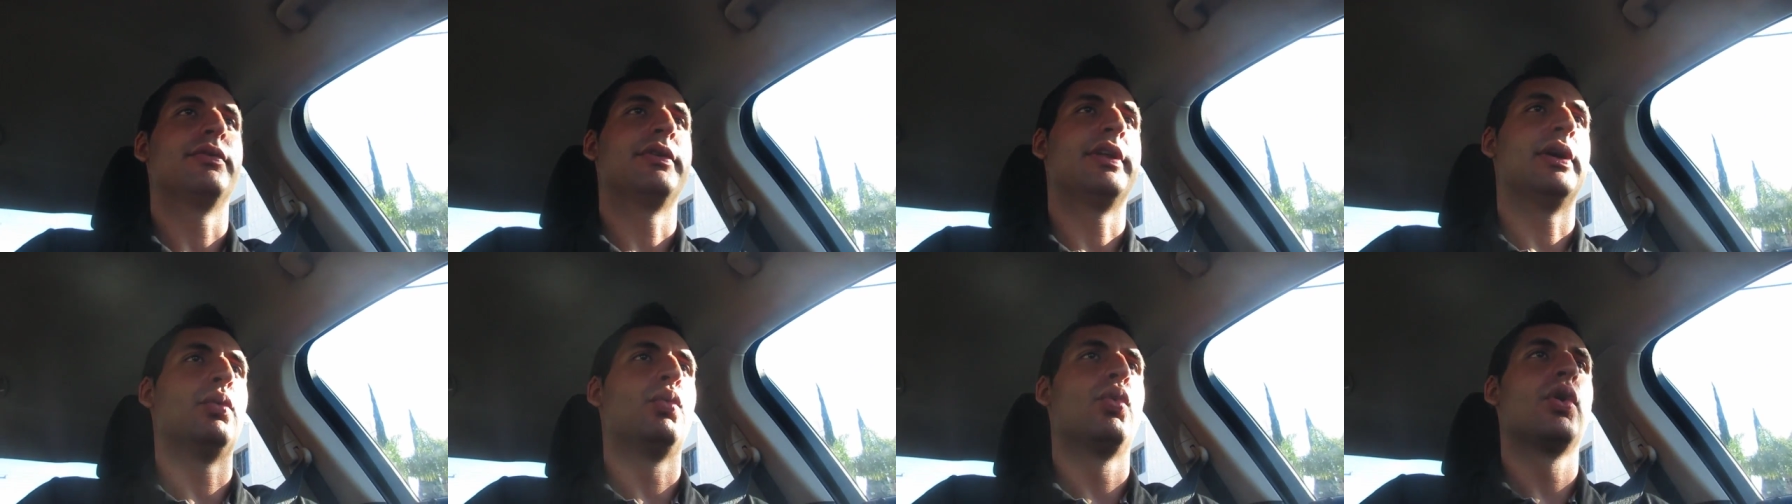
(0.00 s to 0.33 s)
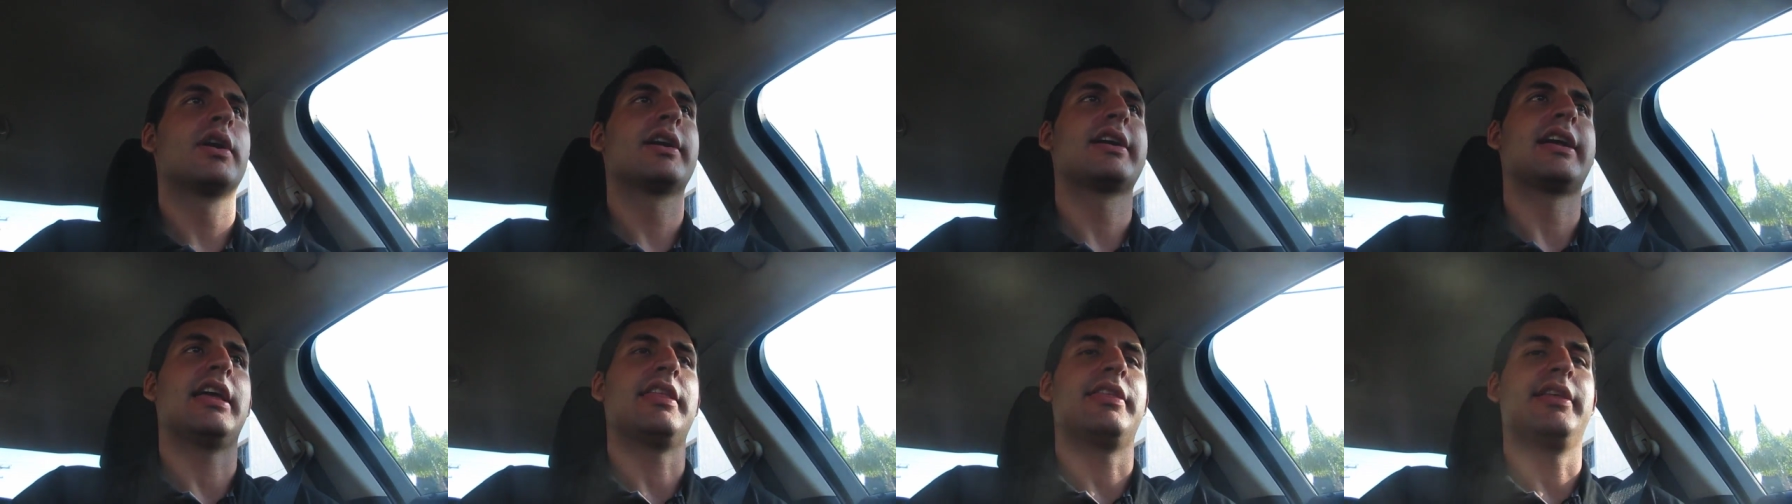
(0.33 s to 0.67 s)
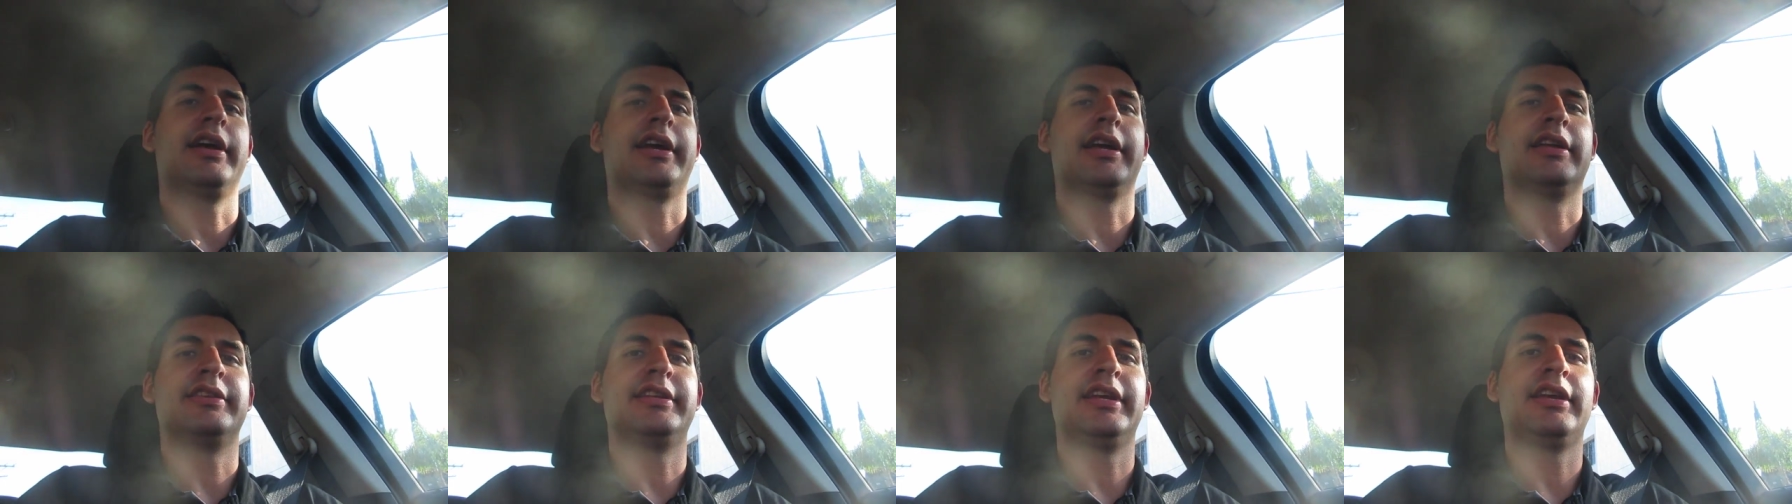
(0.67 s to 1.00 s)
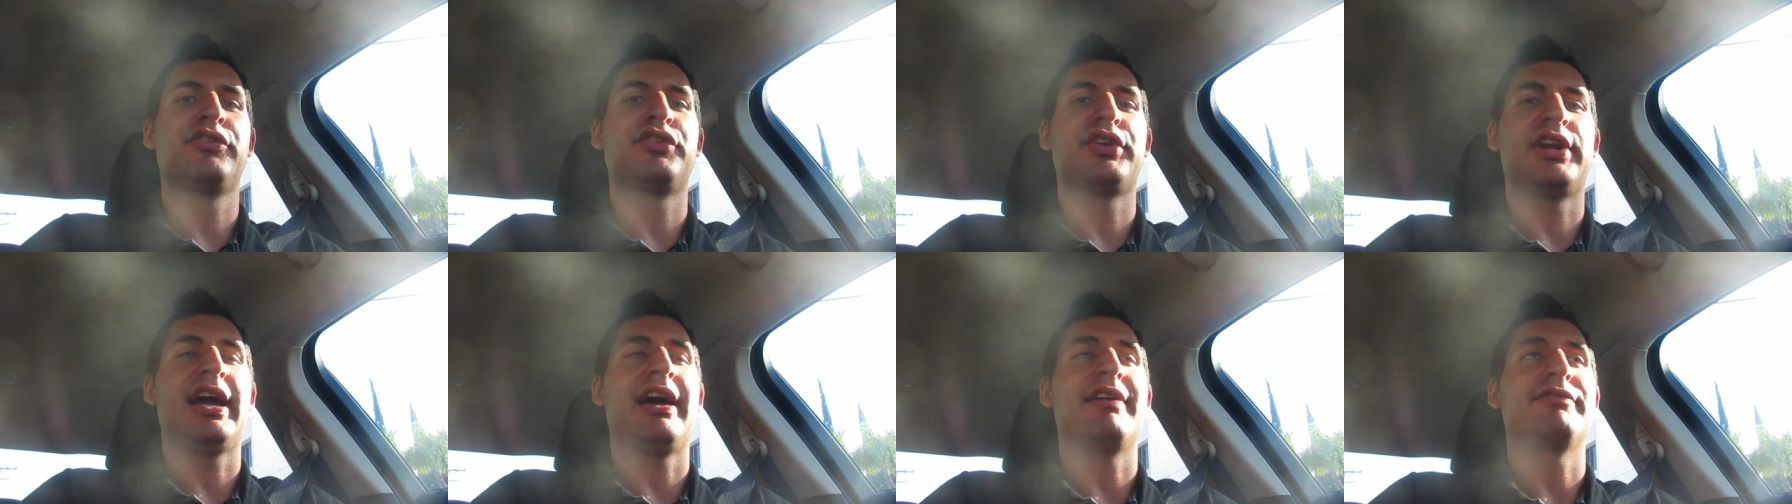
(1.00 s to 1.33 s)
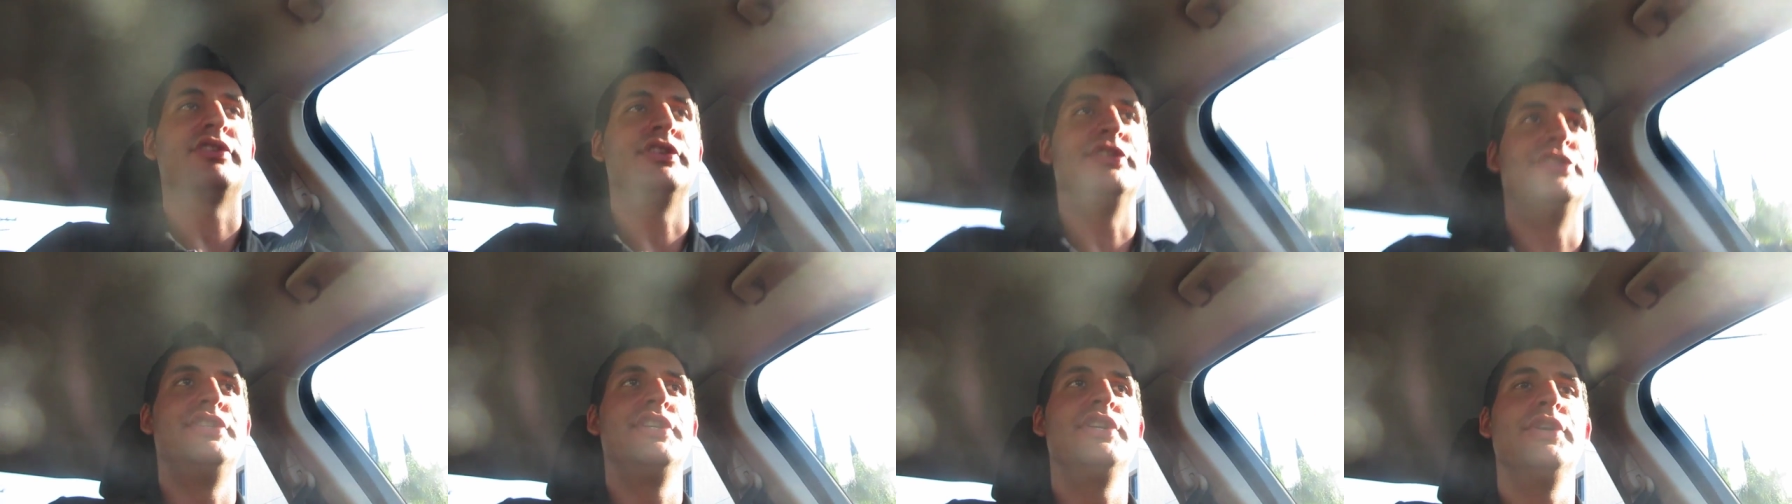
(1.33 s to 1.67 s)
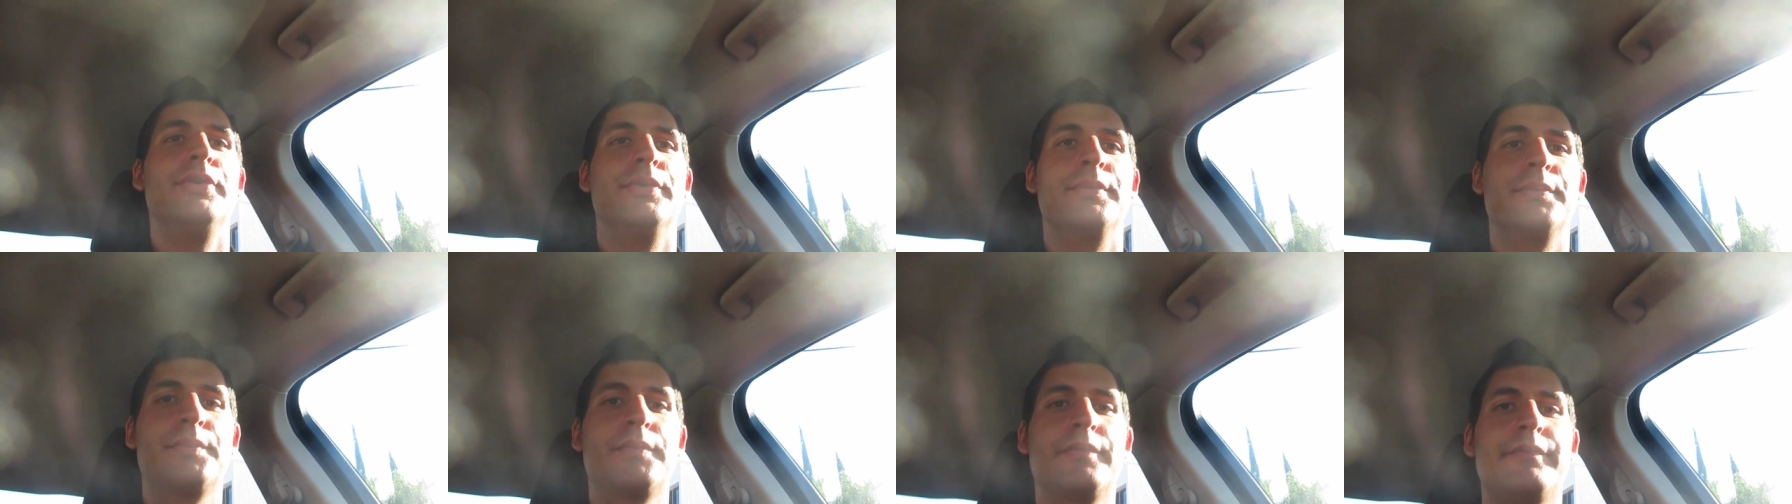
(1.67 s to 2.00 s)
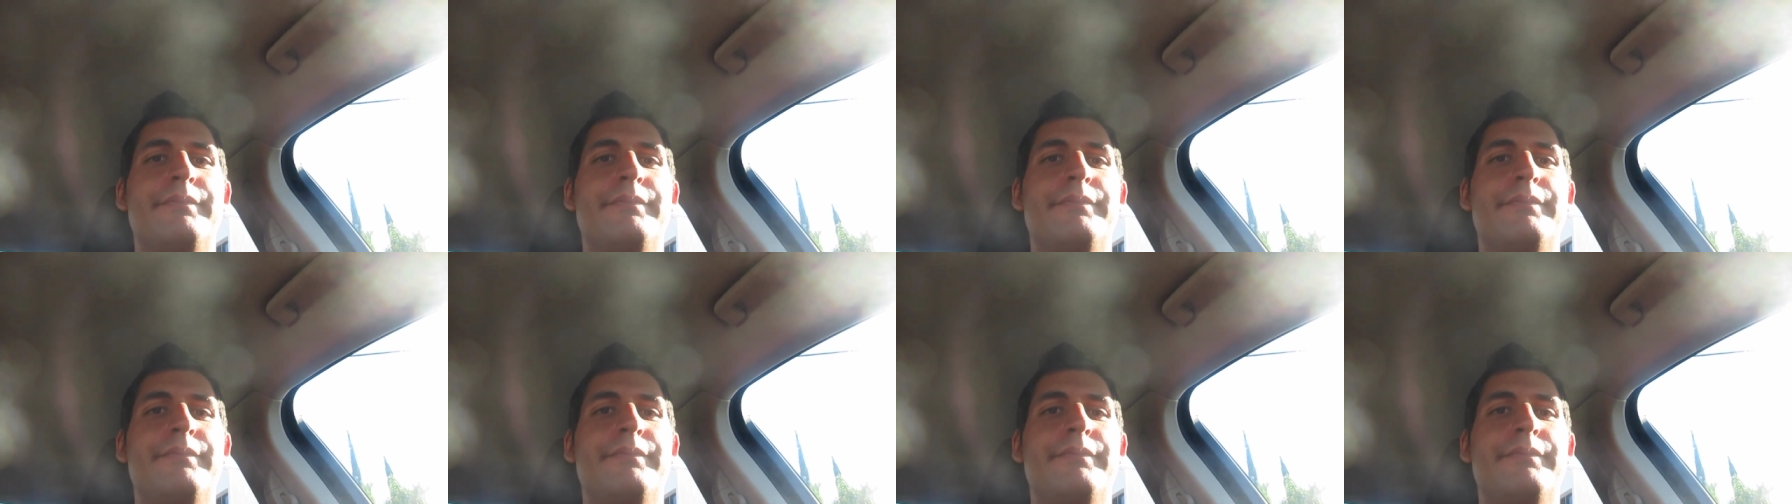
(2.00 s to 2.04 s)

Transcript: the work ethic and things that I have to do.